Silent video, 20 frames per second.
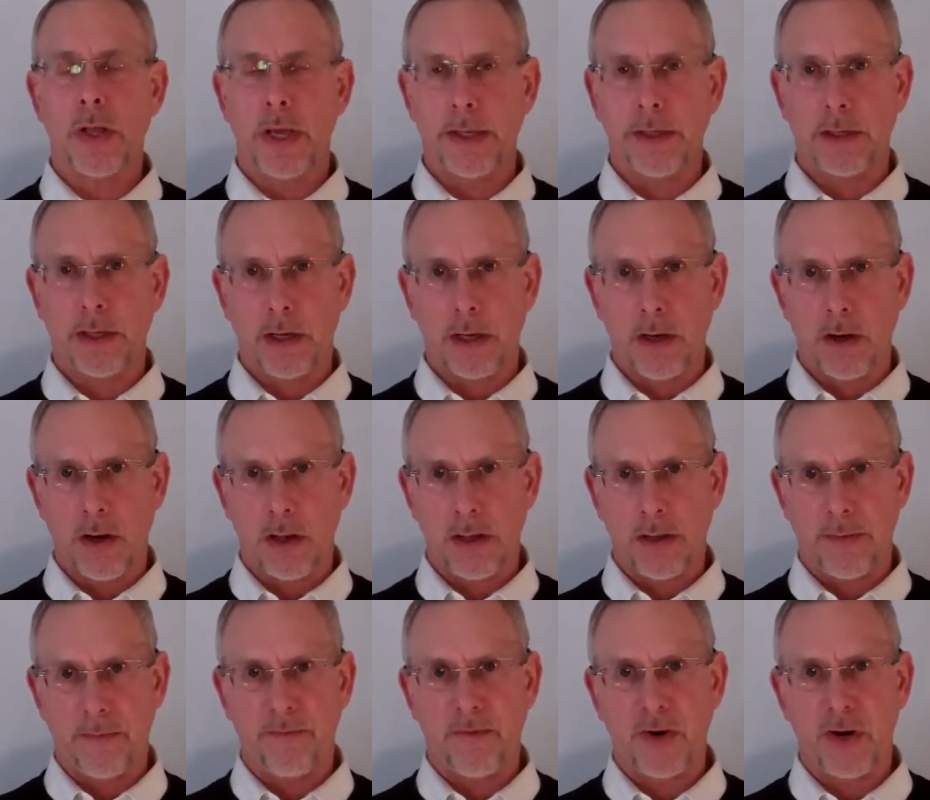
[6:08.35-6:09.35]
and you can call
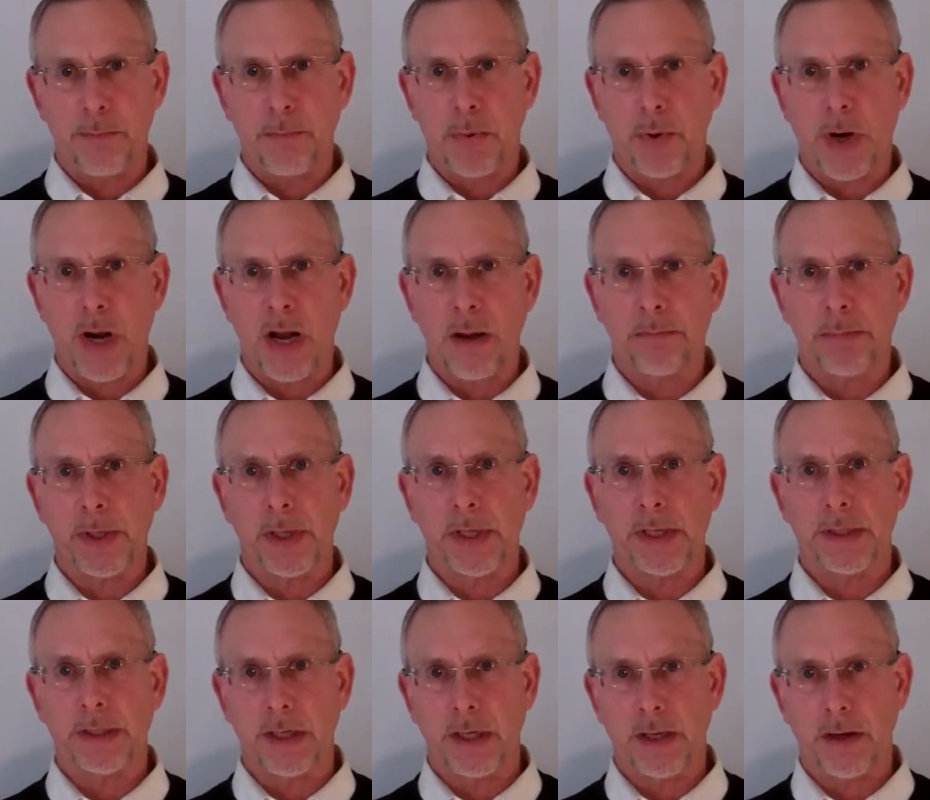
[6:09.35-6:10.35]
them very promptly
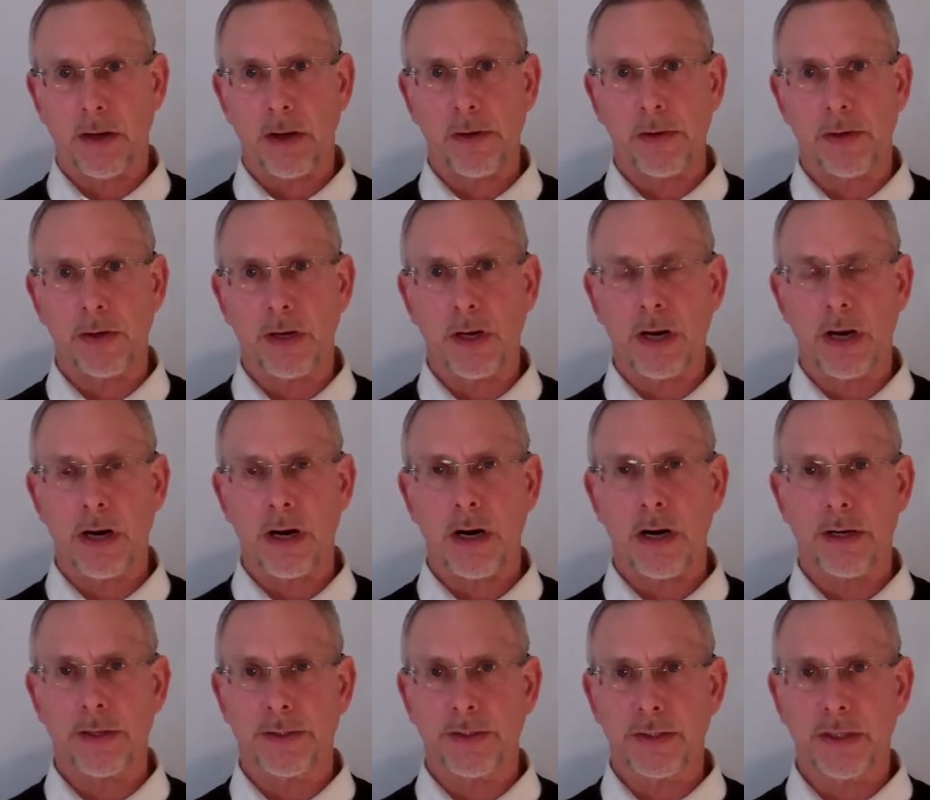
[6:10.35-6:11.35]
to get all your
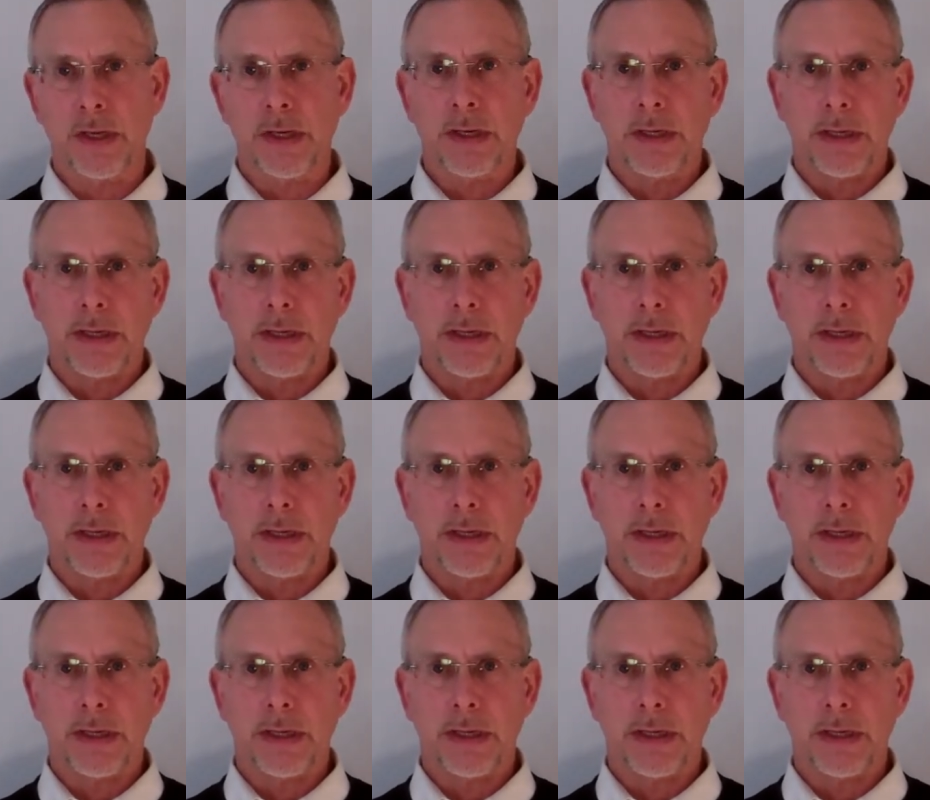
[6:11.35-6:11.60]
cards